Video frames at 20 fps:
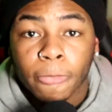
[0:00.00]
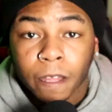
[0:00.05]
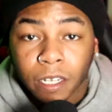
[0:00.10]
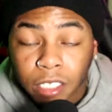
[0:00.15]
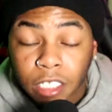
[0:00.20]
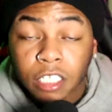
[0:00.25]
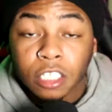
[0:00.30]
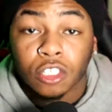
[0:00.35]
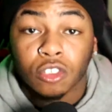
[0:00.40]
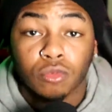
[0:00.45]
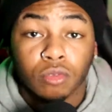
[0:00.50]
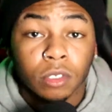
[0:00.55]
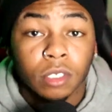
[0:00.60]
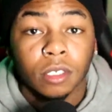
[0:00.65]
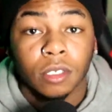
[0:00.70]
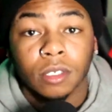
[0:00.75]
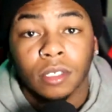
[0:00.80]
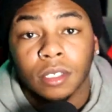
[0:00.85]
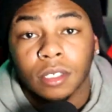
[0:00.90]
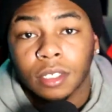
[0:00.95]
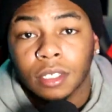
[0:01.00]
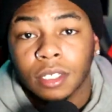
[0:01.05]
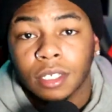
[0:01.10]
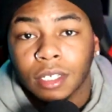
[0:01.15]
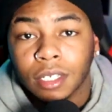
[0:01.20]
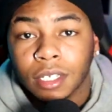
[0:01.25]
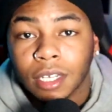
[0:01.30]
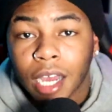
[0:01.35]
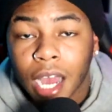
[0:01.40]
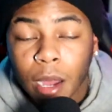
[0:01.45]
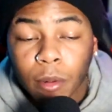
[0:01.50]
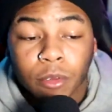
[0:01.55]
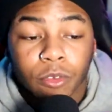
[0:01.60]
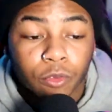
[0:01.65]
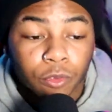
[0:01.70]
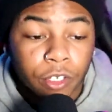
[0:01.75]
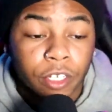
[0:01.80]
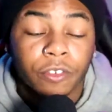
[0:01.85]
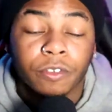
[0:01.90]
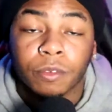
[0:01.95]
This is real. I was
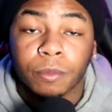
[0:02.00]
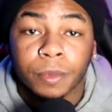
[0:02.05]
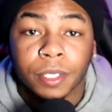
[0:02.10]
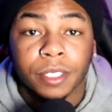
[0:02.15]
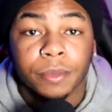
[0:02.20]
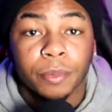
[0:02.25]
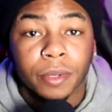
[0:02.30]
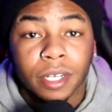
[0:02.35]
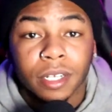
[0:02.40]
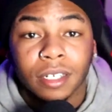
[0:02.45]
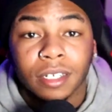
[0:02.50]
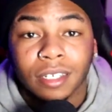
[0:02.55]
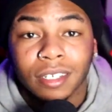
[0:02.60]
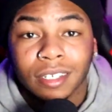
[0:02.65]
free from this, bro.